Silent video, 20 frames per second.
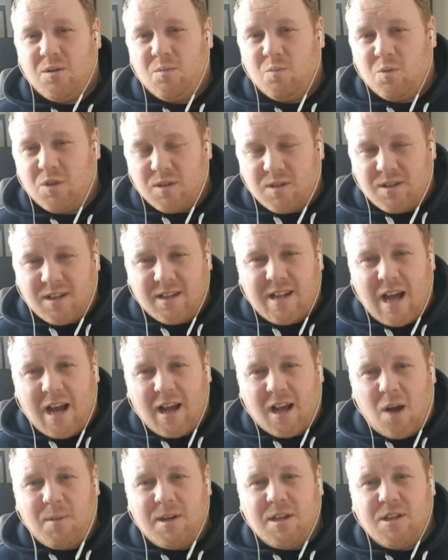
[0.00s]
Did
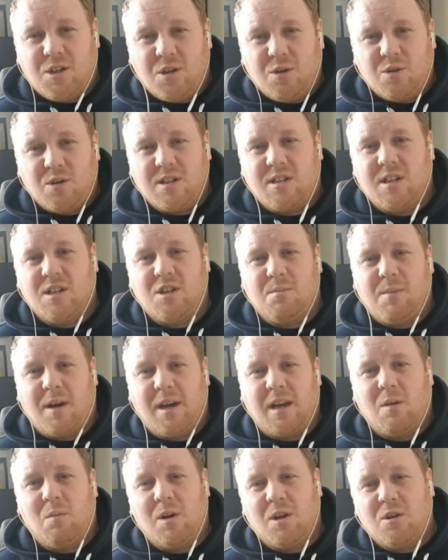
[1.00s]
that come into your decision
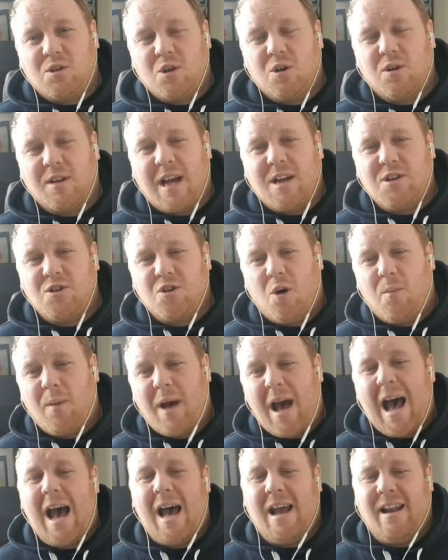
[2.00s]
making when you took that job?
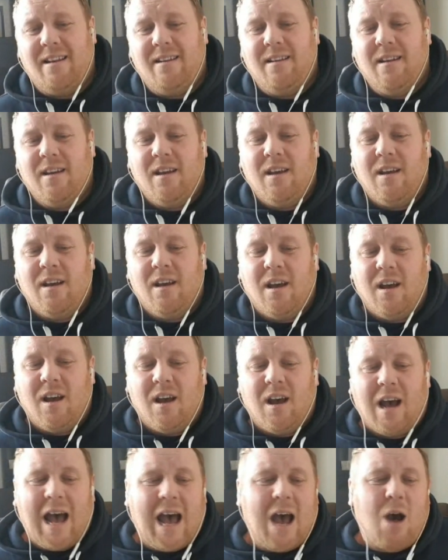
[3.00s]
And
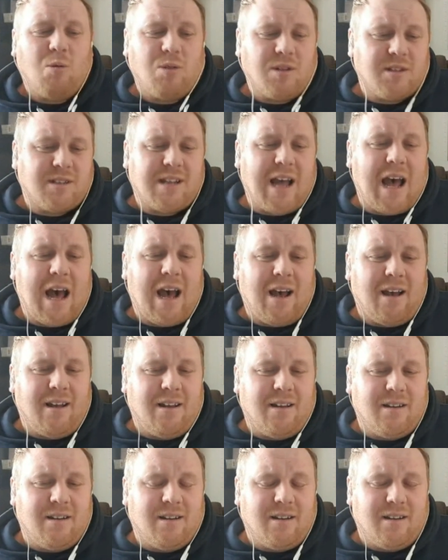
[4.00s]
how does that
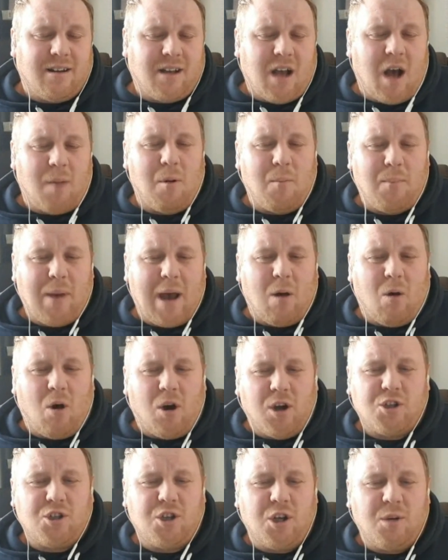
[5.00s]
come about?
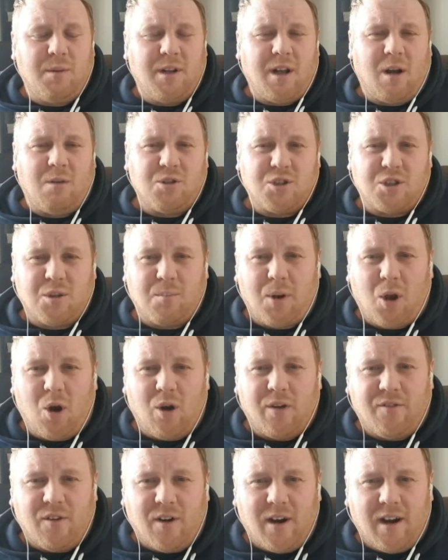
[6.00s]
I assume you don't just
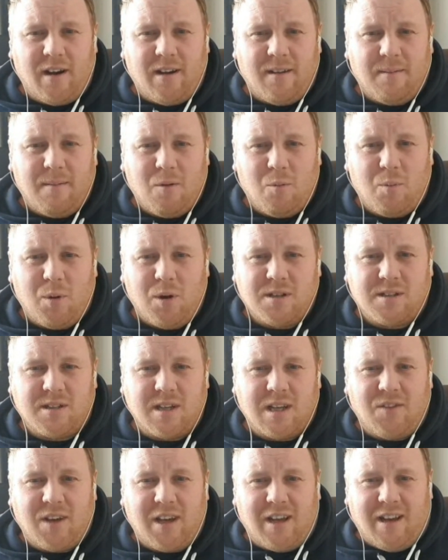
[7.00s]
apply for it or put a
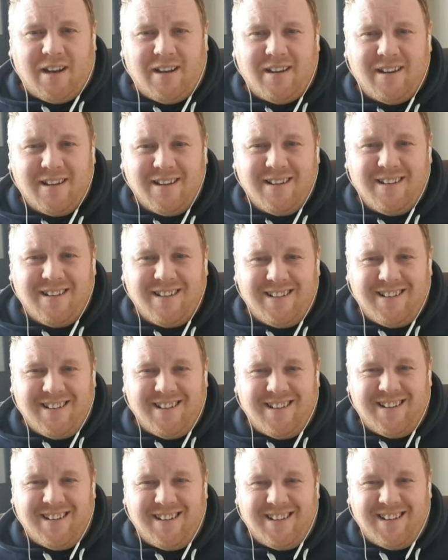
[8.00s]
CV
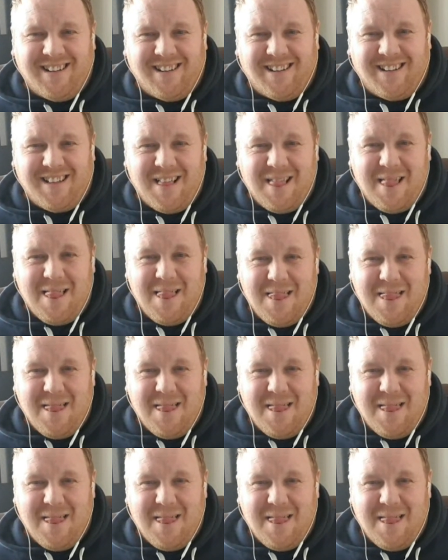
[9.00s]
in.